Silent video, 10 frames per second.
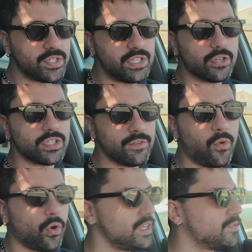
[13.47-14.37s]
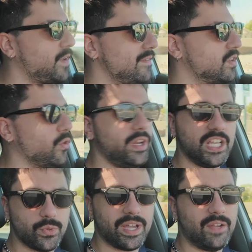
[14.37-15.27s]
But seriously, 4 of these 5
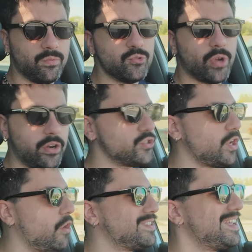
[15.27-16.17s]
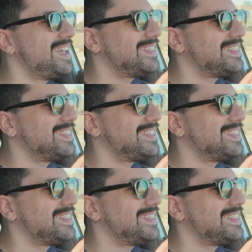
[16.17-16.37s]
ingredients we're getting from Trader Joe's.